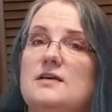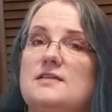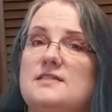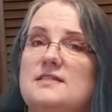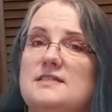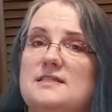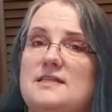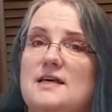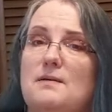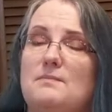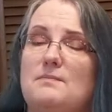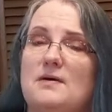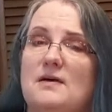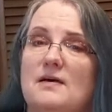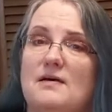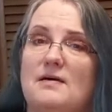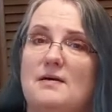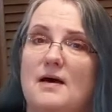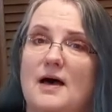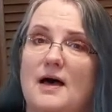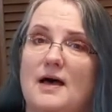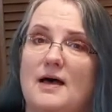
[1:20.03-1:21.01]
Some
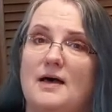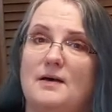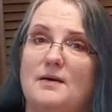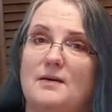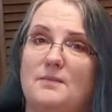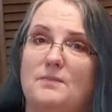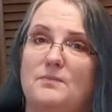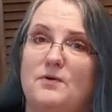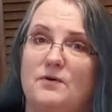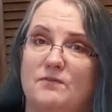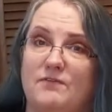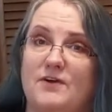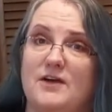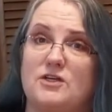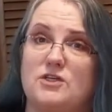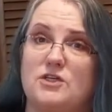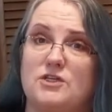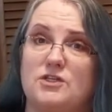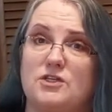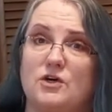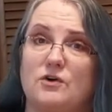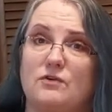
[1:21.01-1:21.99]
uh,
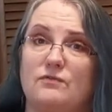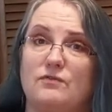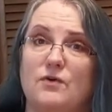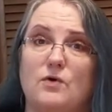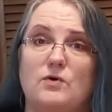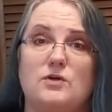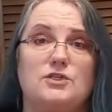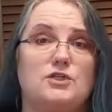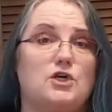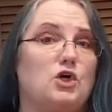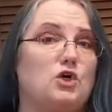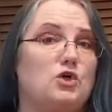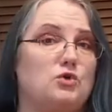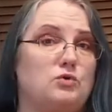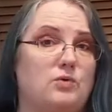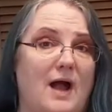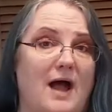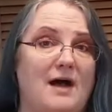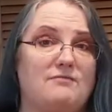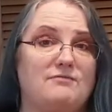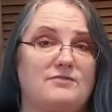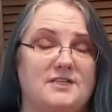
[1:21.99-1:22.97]
professions are focused on
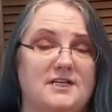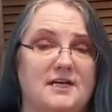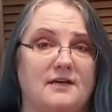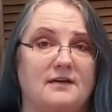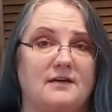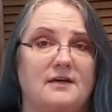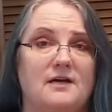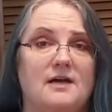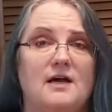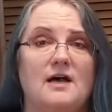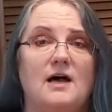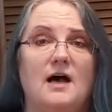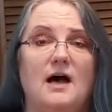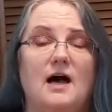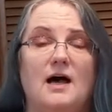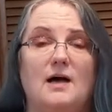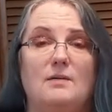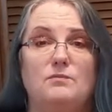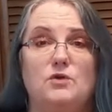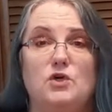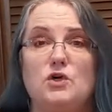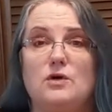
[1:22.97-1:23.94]
crafting.
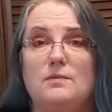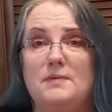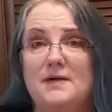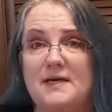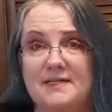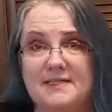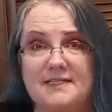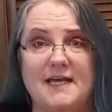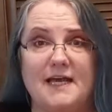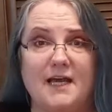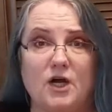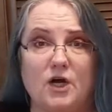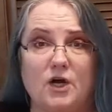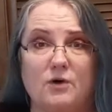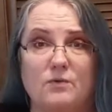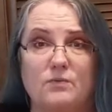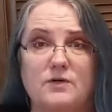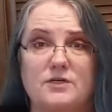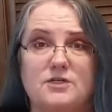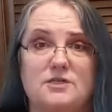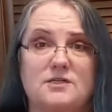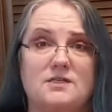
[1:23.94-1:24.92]
Um, you could be a
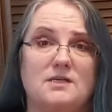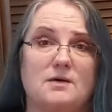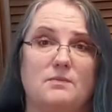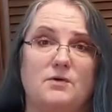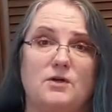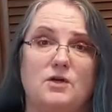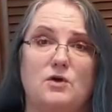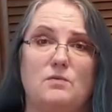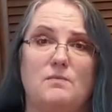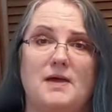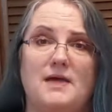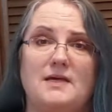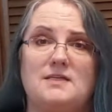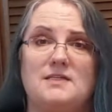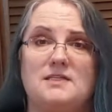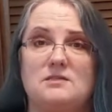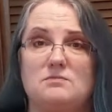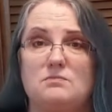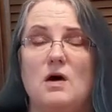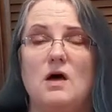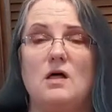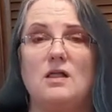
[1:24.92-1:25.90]
tinker, which is someone who makes
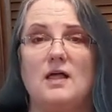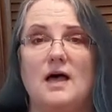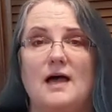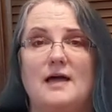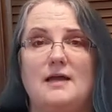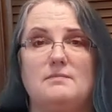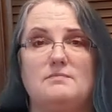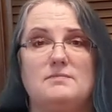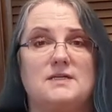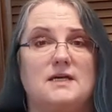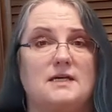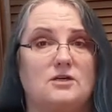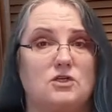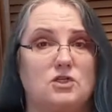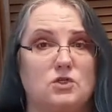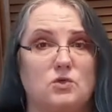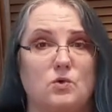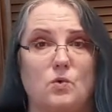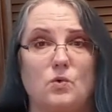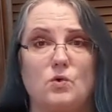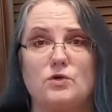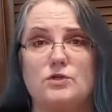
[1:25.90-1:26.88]
small items like
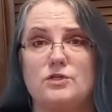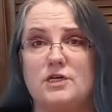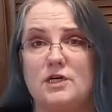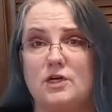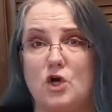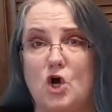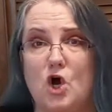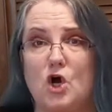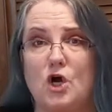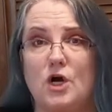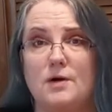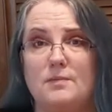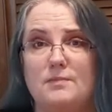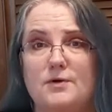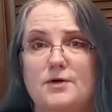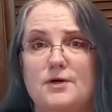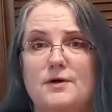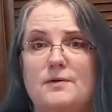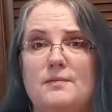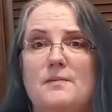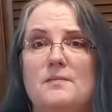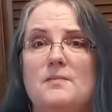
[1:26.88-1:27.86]
swords and
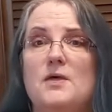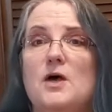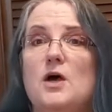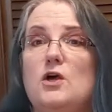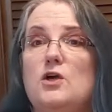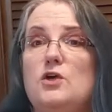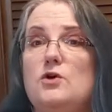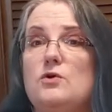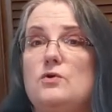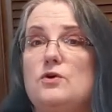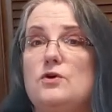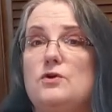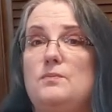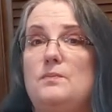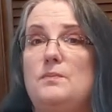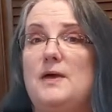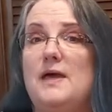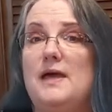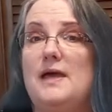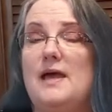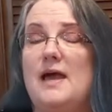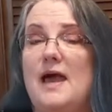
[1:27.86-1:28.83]
armor. You could
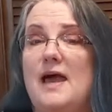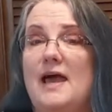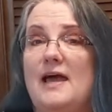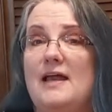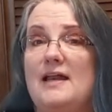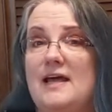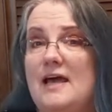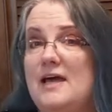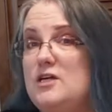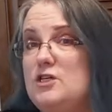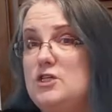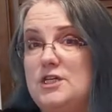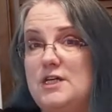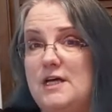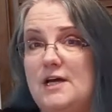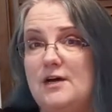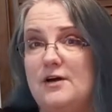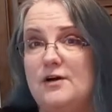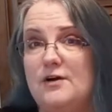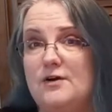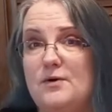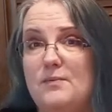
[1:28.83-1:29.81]
be an
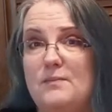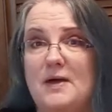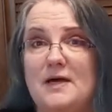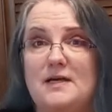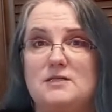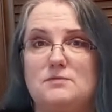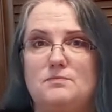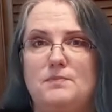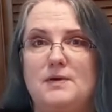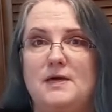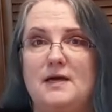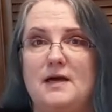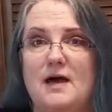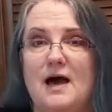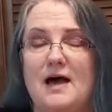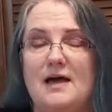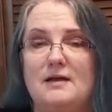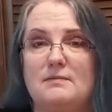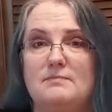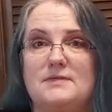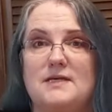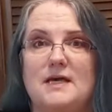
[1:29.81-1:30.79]
engineer who makes big
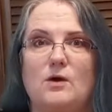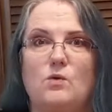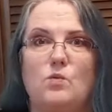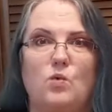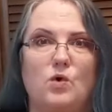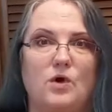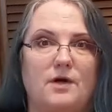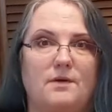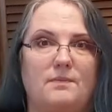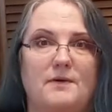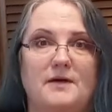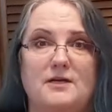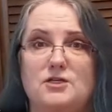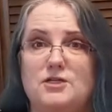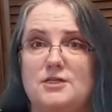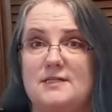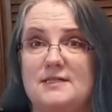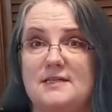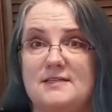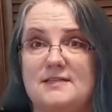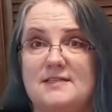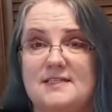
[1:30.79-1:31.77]
items like
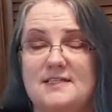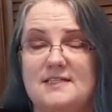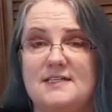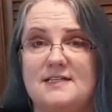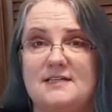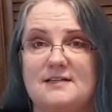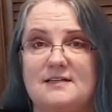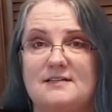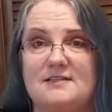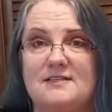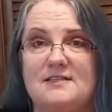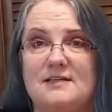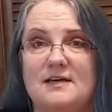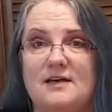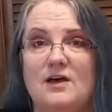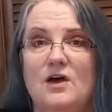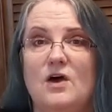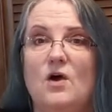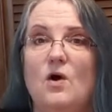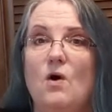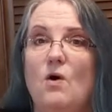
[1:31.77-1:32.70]
workbenches and stills